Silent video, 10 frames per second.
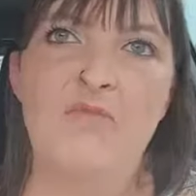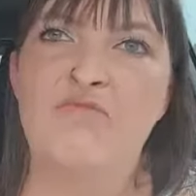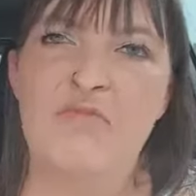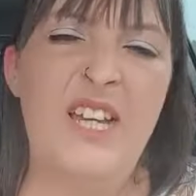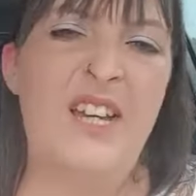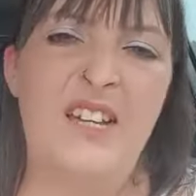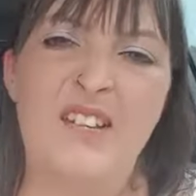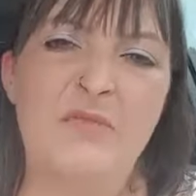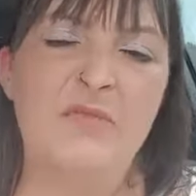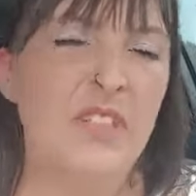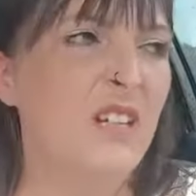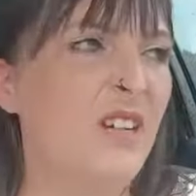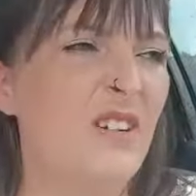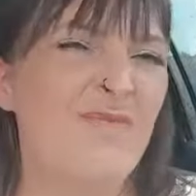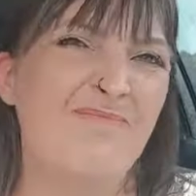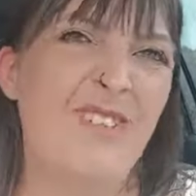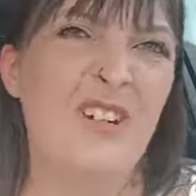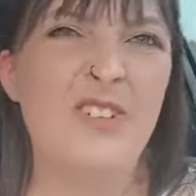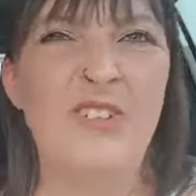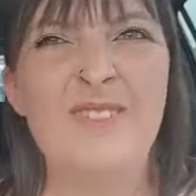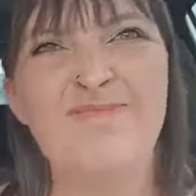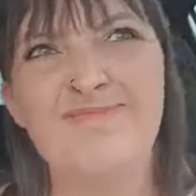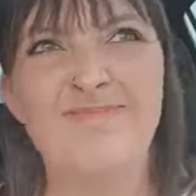yeah, hungry,